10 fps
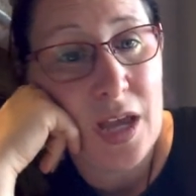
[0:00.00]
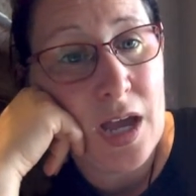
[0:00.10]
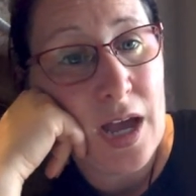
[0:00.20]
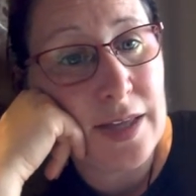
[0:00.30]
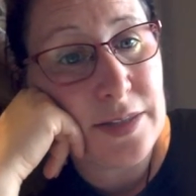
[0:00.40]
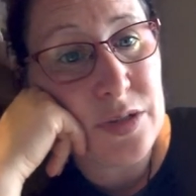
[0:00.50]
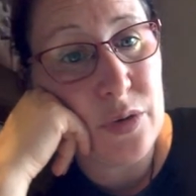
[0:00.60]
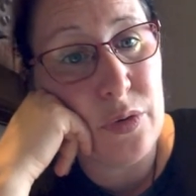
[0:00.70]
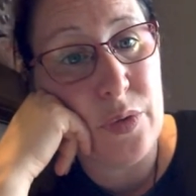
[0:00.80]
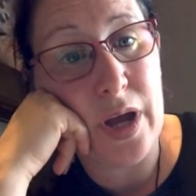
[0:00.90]
And
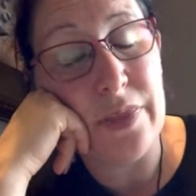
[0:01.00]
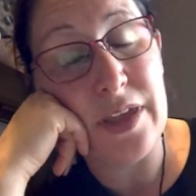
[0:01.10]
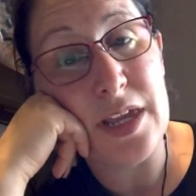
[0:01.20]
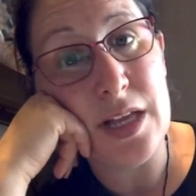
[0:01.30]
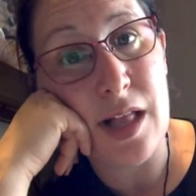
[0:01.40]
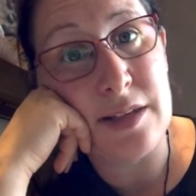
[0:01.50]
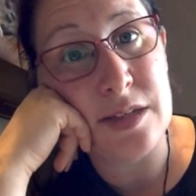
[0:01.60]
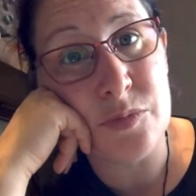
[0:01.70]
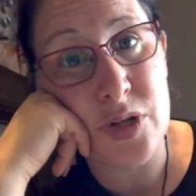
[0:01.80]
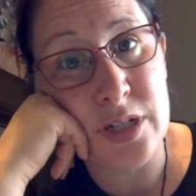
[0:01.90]
so the e-class
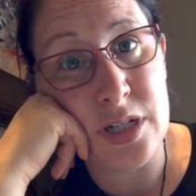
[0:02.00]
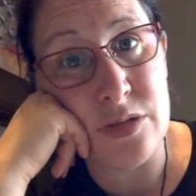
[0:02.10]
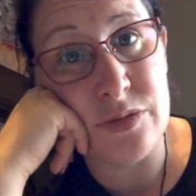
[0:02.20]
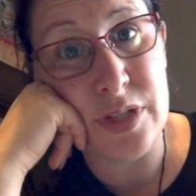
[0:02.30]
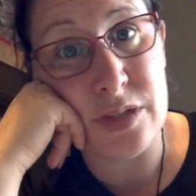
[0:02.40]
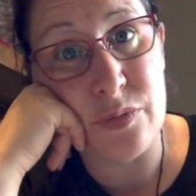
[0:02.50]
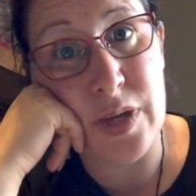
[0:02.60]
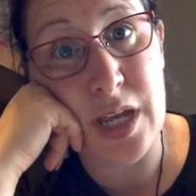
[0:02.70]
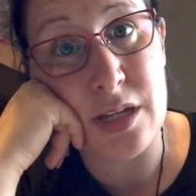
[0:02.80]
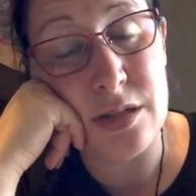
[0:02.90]
I'm trying to use as a
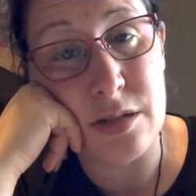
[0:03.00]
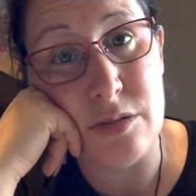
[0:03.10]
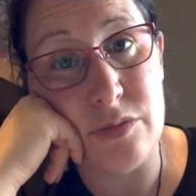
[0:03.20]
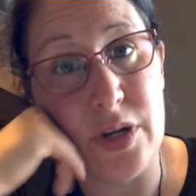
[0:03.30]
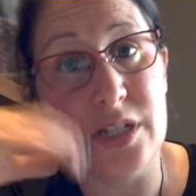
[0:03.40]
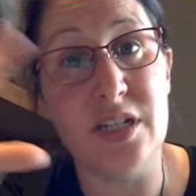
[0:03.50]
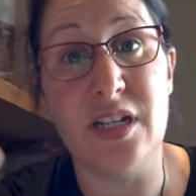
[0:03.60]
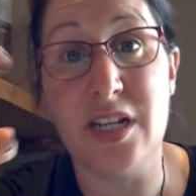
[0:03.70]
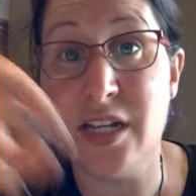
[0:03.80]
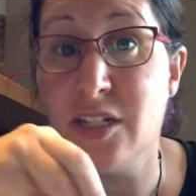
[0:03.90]
way to
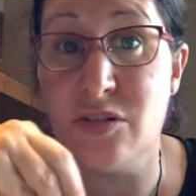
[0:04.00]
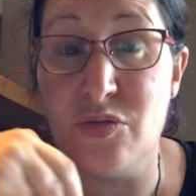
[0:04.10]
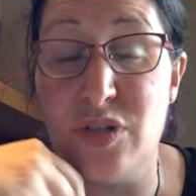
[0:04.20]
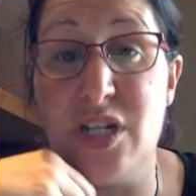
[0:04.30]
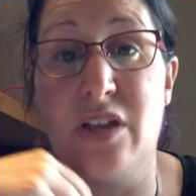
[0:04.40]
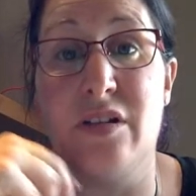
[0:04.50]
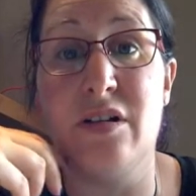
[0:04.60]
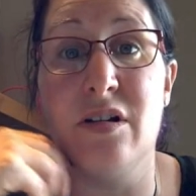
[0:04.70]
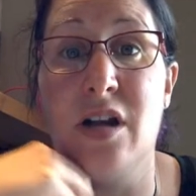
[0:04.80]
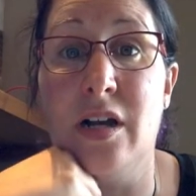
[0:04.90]
connect you to each
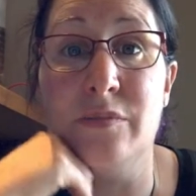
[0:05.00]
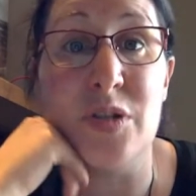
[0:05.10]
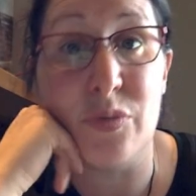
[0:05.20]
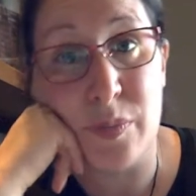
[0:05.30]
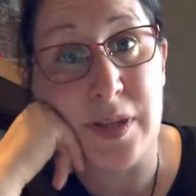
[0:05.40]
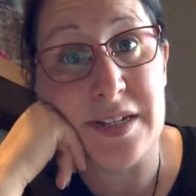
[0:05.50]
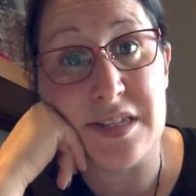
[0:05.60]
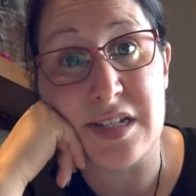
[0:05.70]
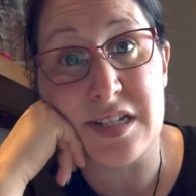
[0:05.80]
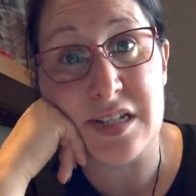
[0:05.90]
other, to replace
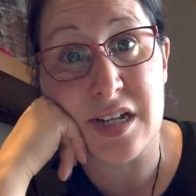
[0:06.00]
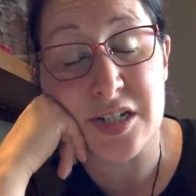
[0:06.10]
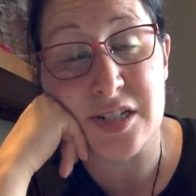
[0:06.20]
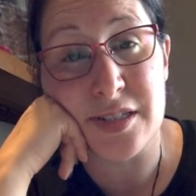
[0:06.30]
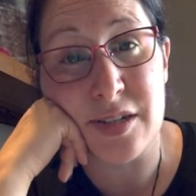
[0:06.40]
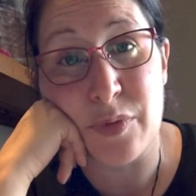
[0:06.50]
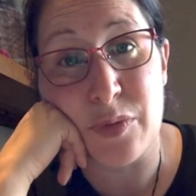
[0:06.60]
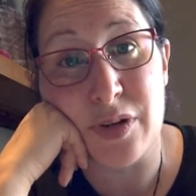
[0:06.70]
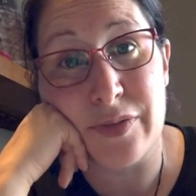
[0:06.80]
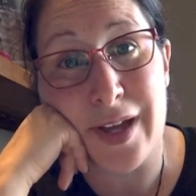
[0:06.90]
the discussions that we
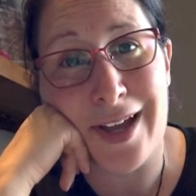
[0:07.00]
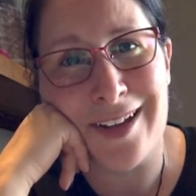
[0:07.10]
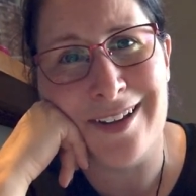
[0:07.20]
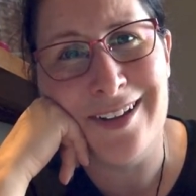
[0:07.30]
would have had